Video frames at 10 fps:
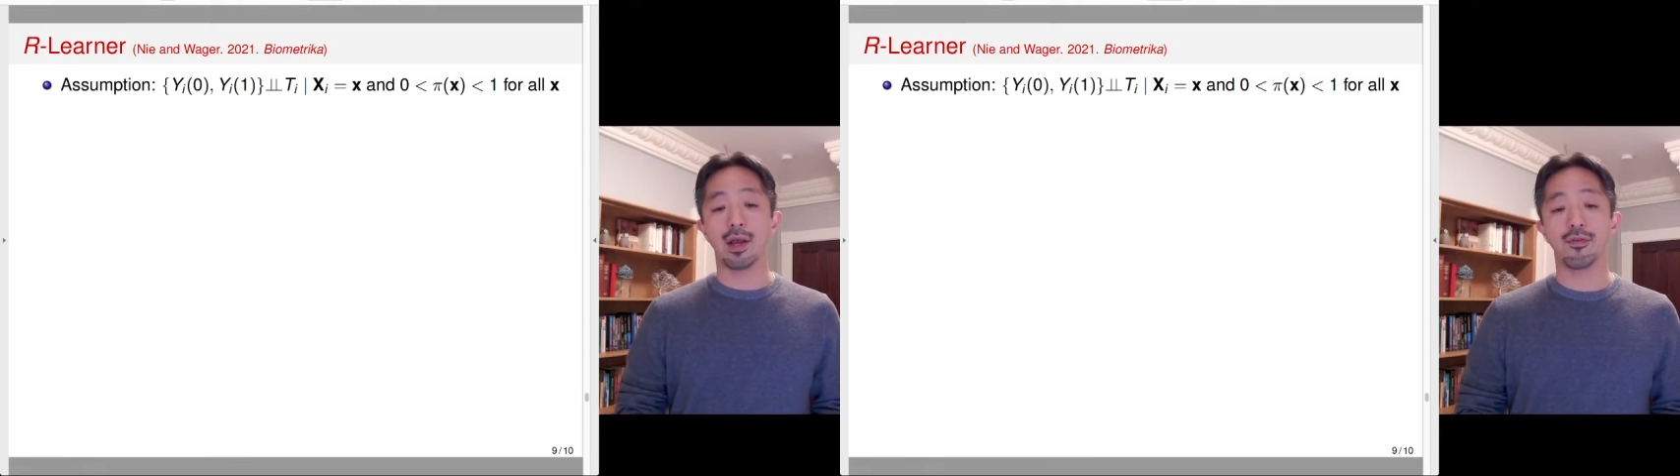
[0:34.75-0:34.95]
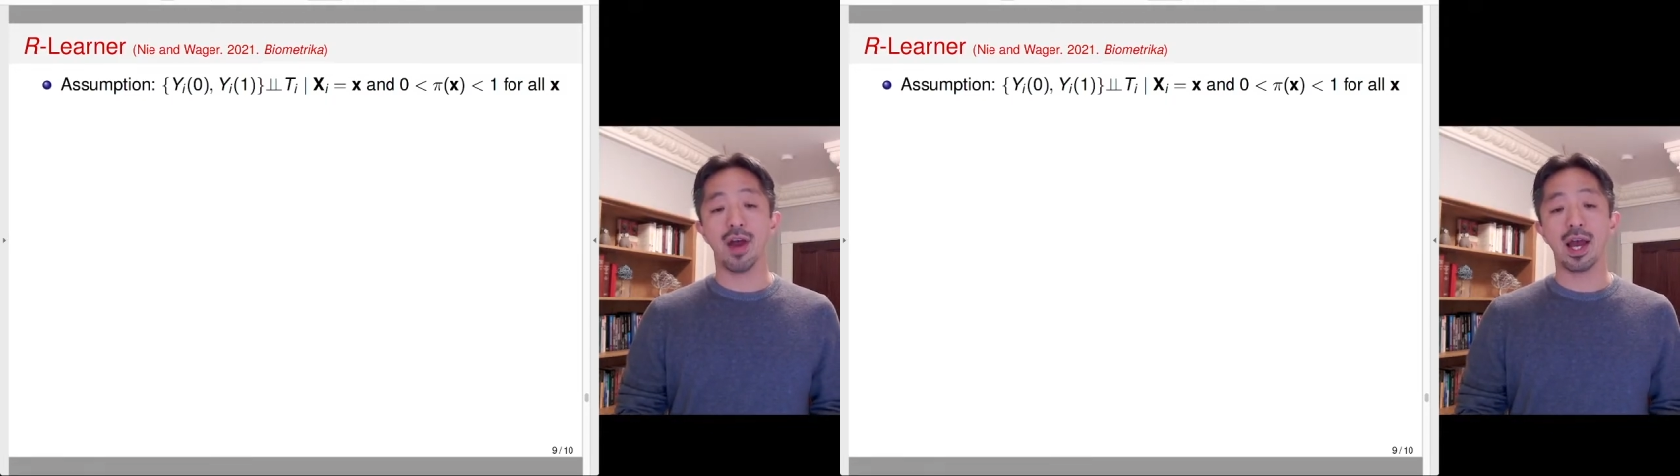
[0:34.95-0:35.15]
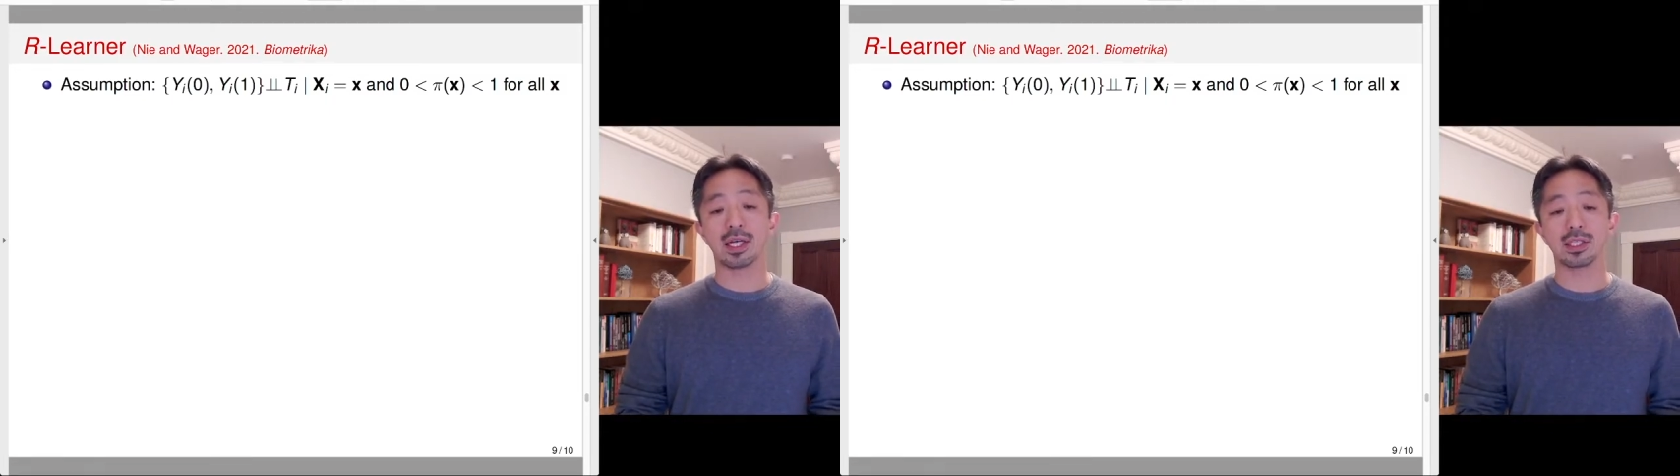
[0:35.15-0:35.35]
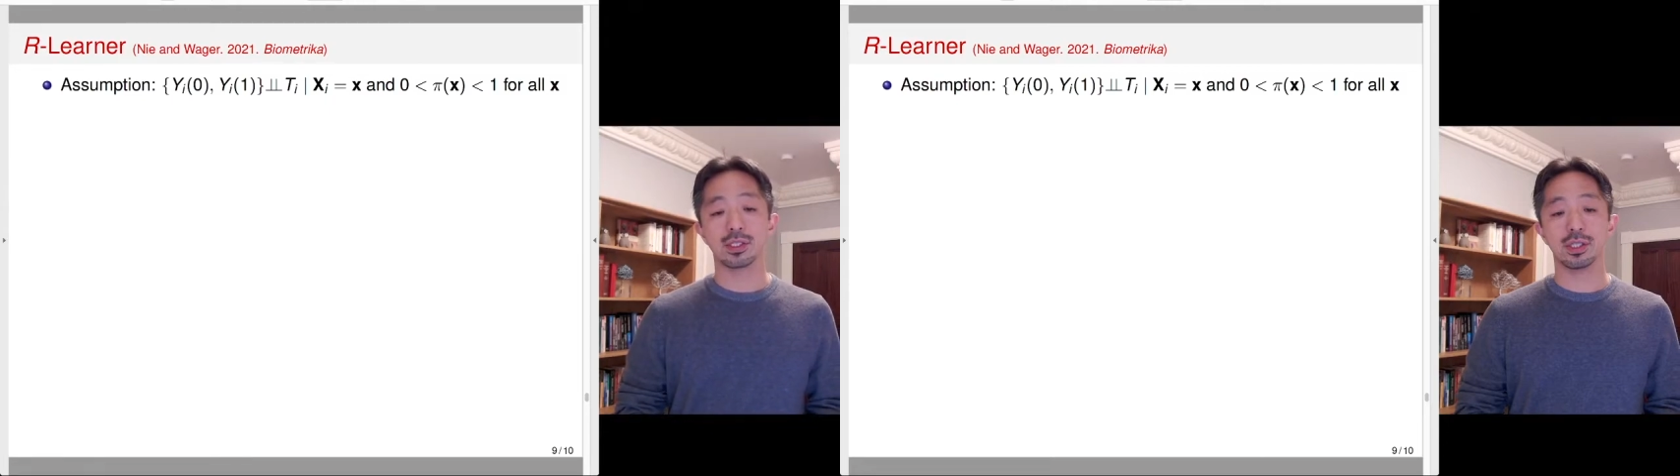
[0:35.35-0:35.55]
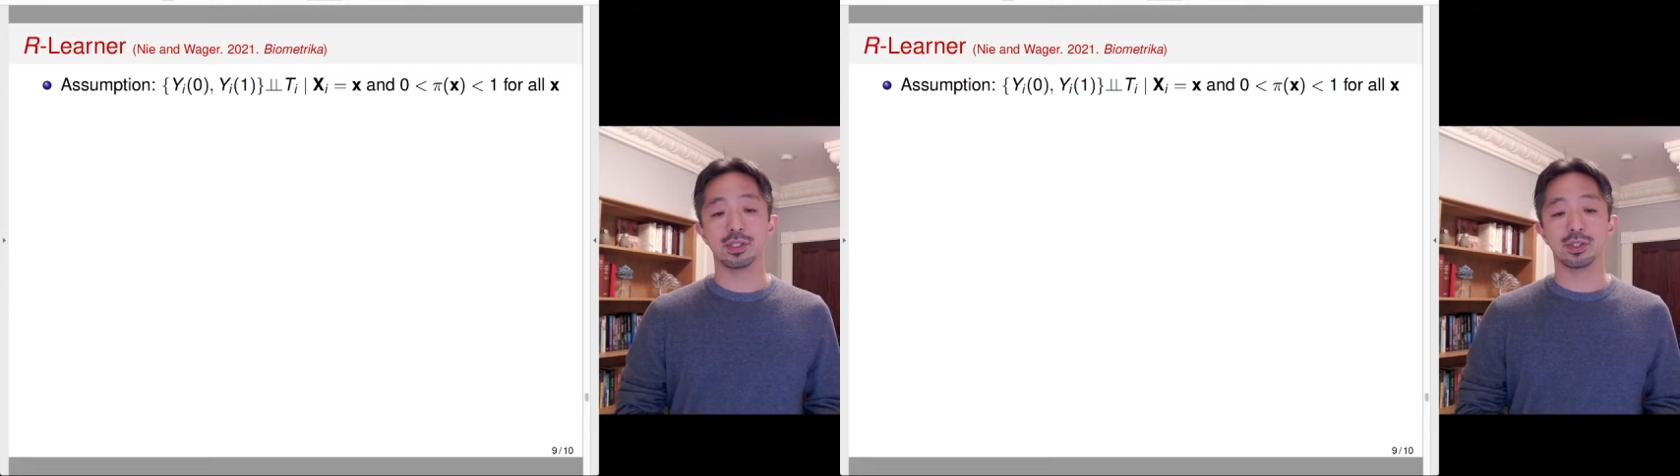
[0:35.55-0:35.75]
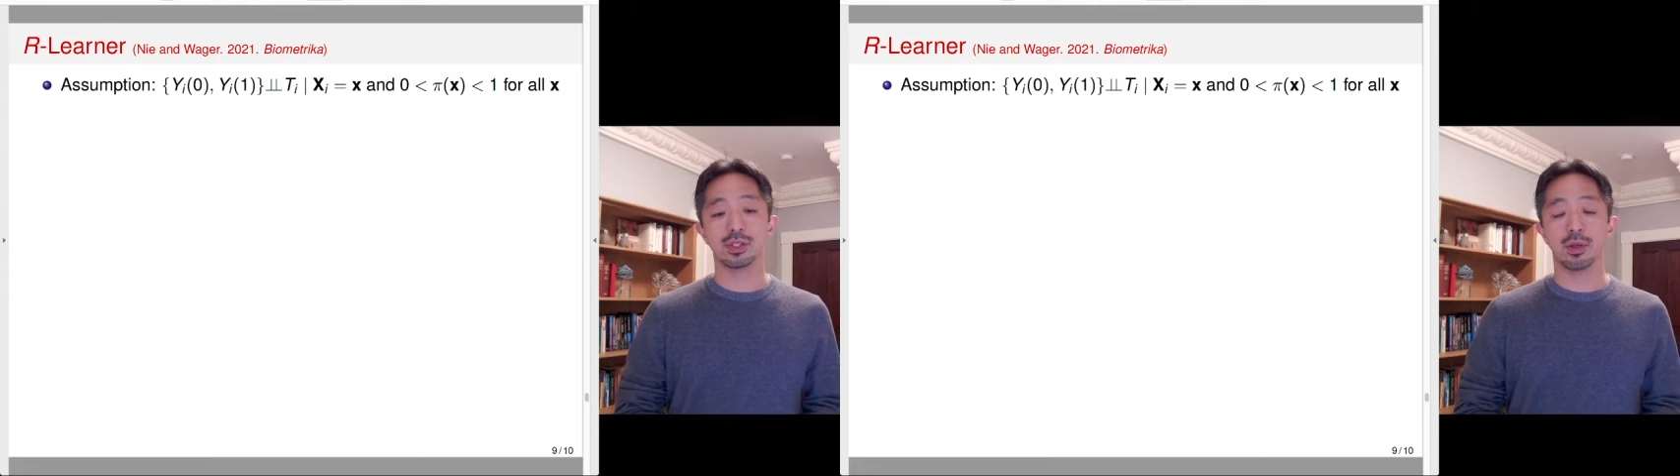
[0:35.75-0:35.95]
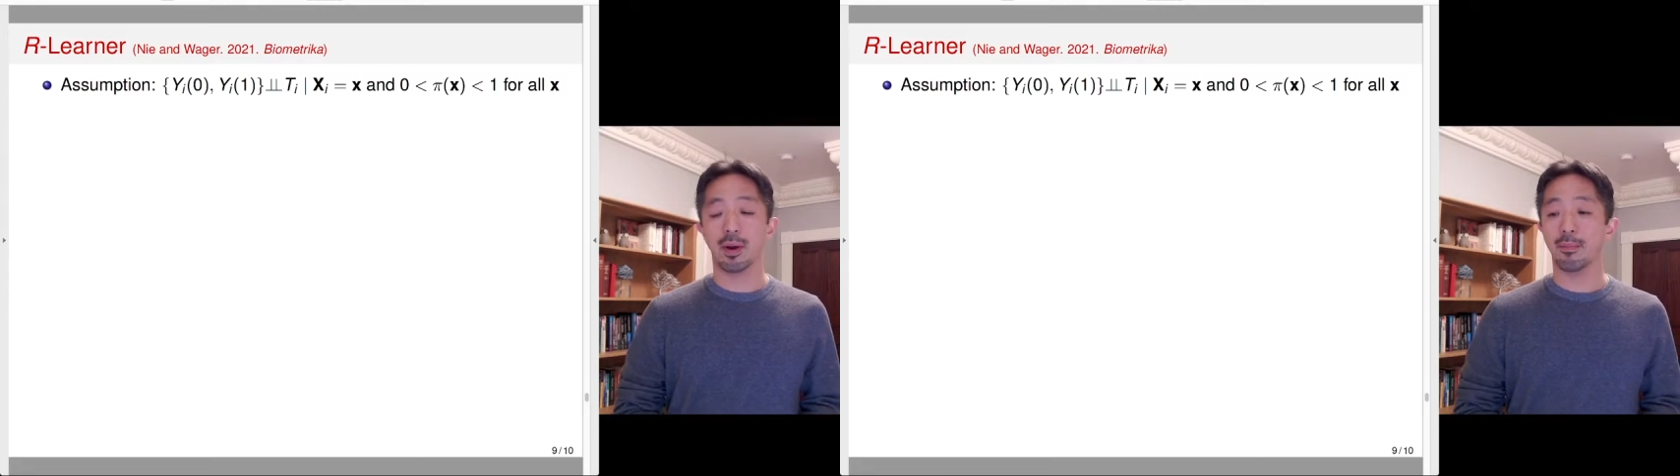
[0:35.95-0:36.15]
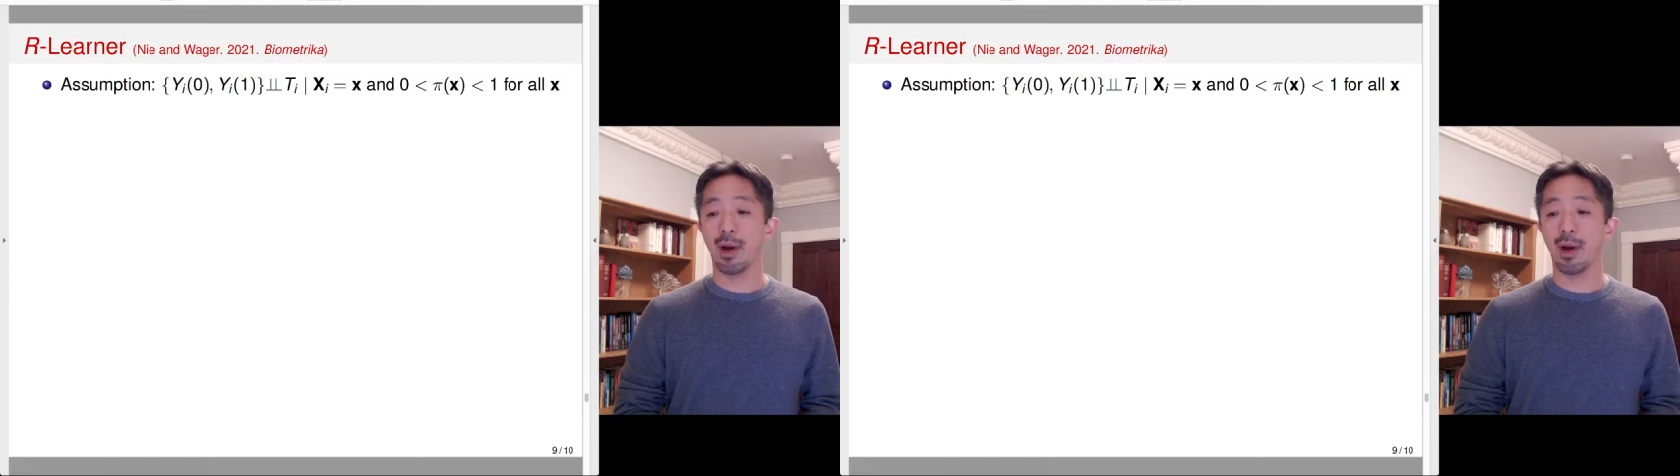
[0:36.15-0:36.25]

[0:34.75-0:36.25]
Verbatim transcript: of x is uh,